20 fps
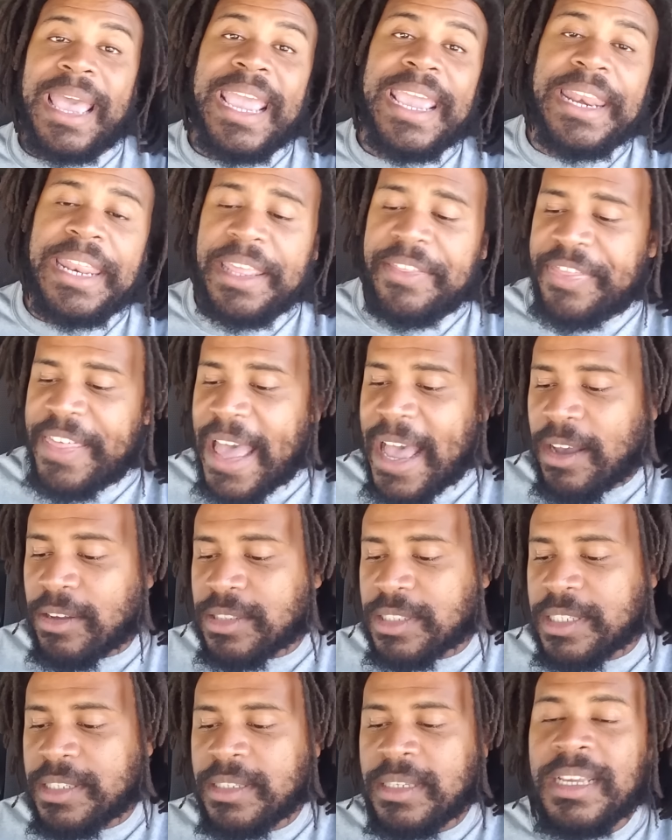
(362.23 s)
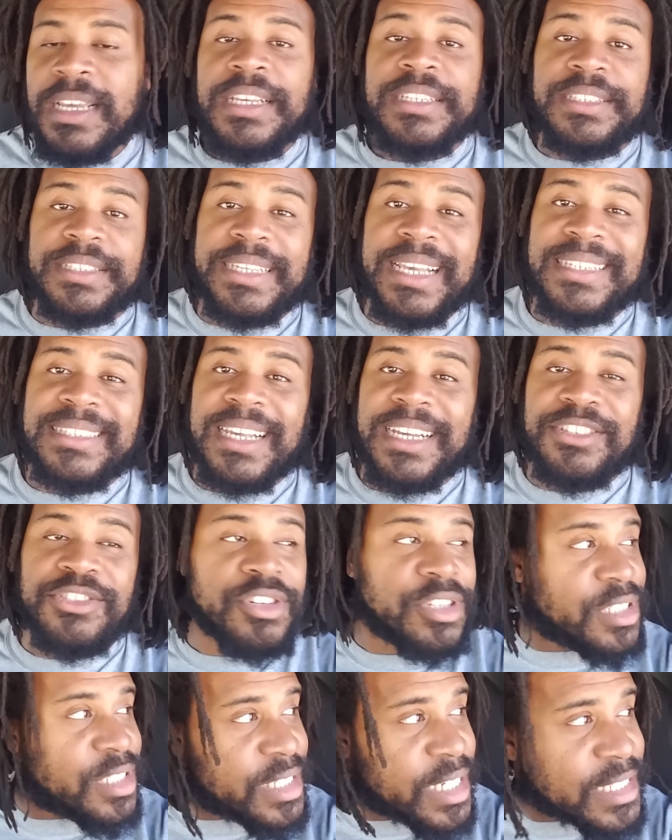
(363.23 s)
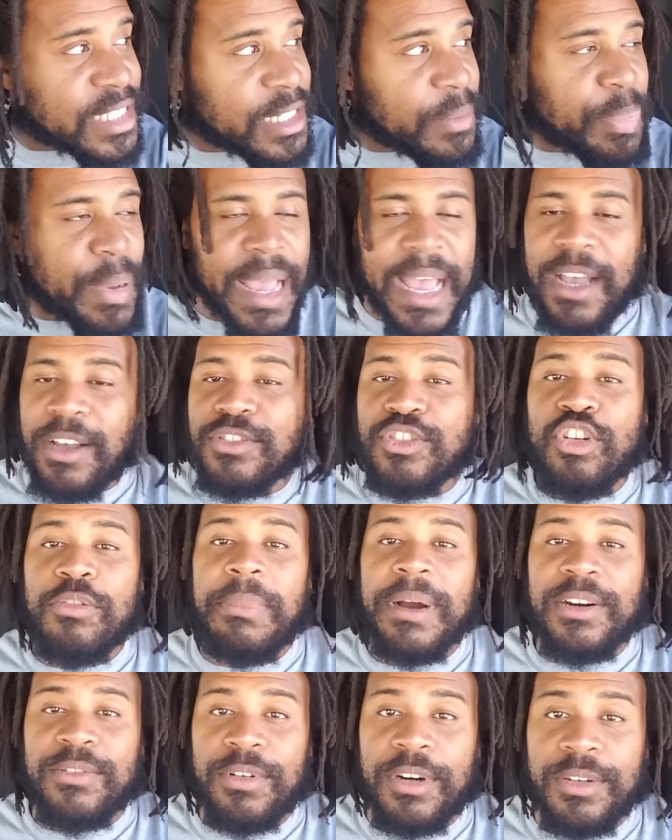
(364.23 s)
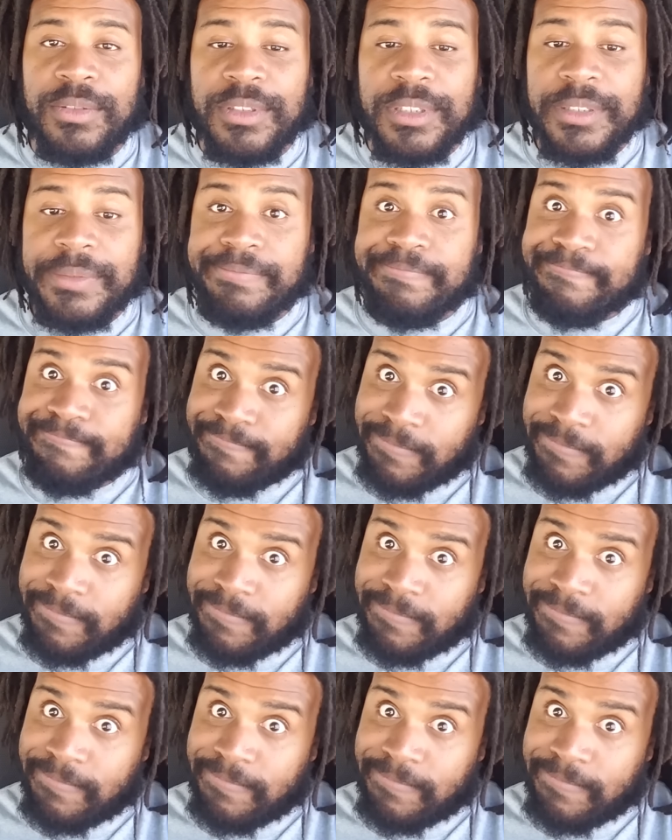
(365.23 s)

80,660 pounds on my gross.